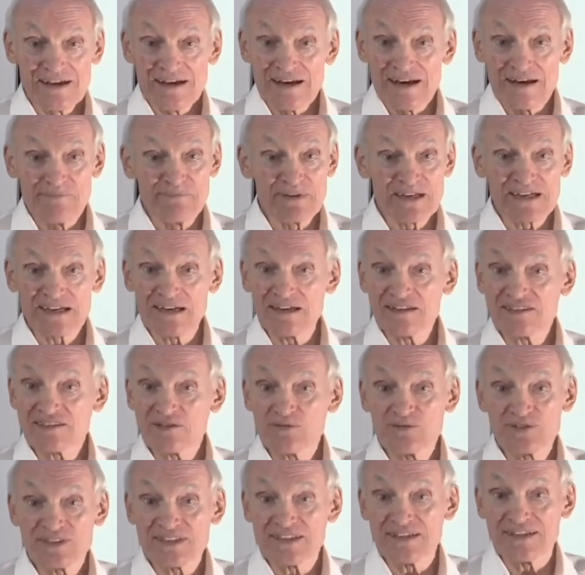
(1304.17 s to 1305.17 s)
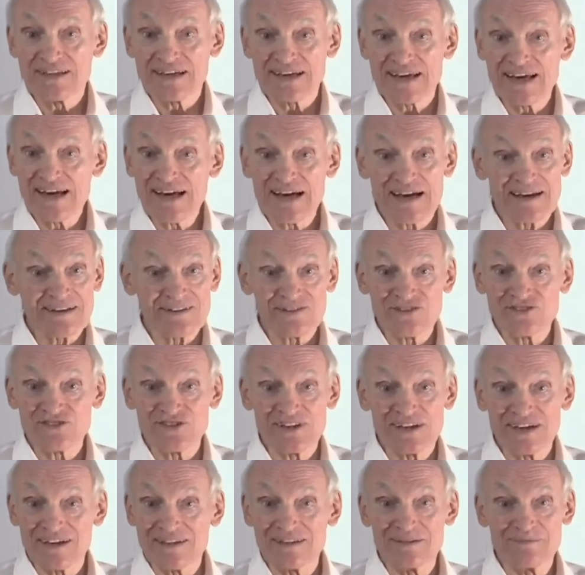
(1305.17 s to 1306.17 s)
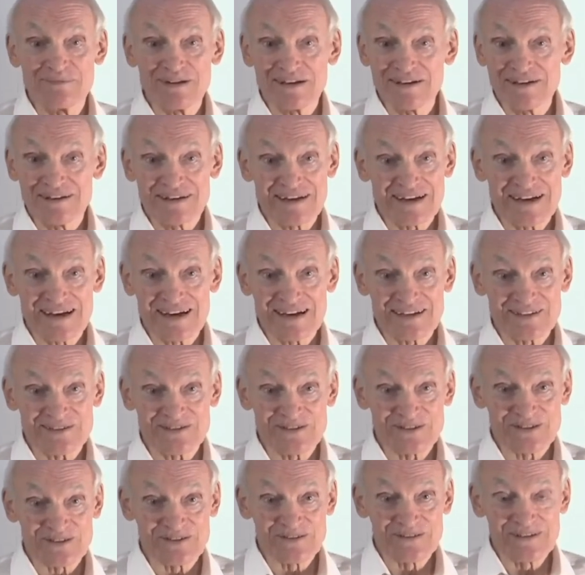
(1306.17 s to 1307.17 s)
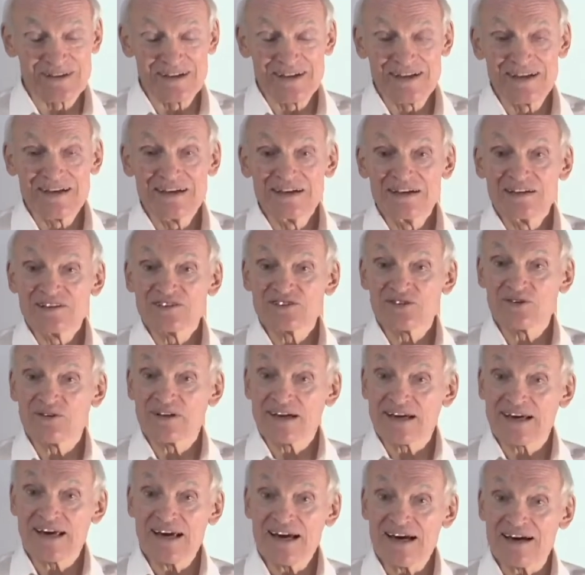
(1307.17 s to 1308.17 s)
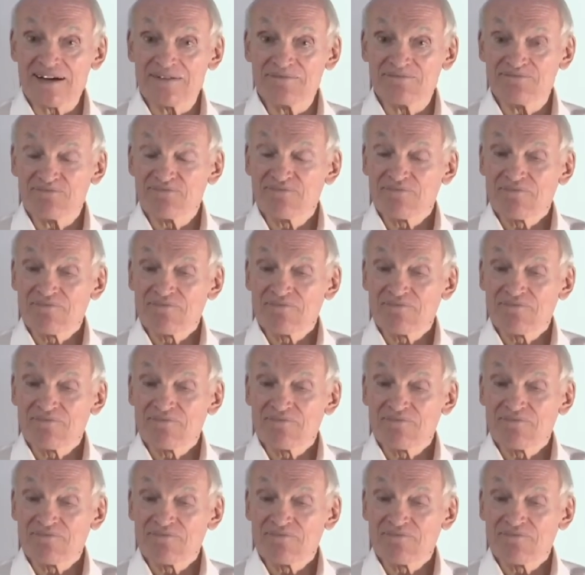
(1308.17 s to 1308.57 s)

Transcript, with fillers: And because it was in the cat, she had to bury the cat too. So the cat